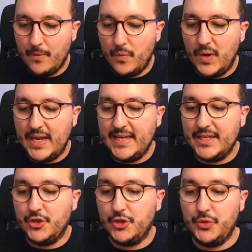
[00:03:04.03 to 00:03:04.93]
What I can
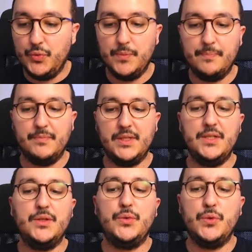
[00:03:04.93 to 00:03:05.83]
just do
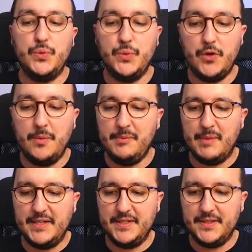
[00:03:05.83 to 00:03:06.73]
is to copy
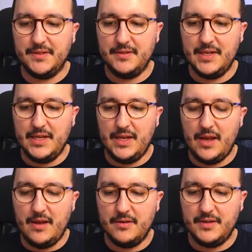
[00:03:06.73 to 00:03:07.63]
paste
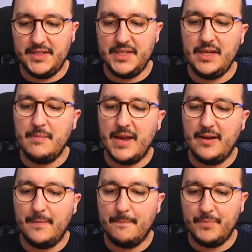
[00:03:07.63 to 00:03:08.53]
here the email.
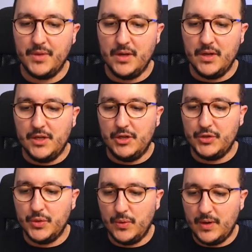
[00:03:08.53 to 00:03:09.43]

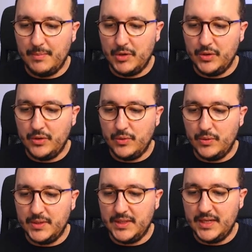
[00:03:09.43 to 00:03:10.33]
So I'm going to go
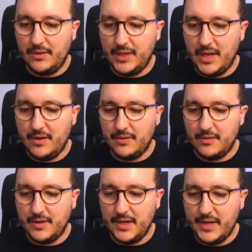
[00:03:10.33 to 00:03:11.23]
down here
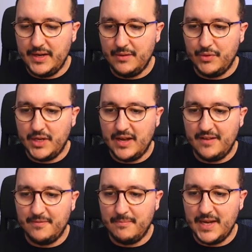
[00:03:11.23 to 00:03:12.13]
and I would
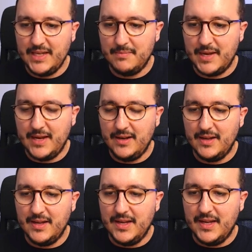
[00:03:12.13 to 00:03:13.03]
have my email
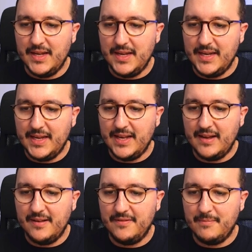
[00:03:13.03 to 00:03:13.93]
and I
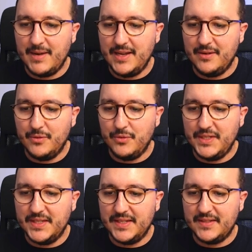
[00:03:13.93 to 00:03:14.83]
have my
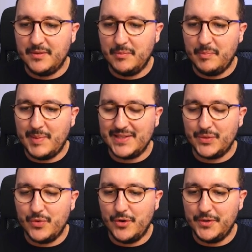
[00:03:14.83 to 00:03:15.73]
reset
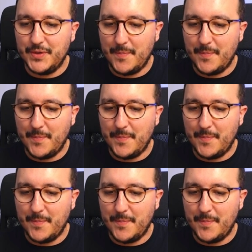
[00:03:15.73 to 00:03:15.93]
password.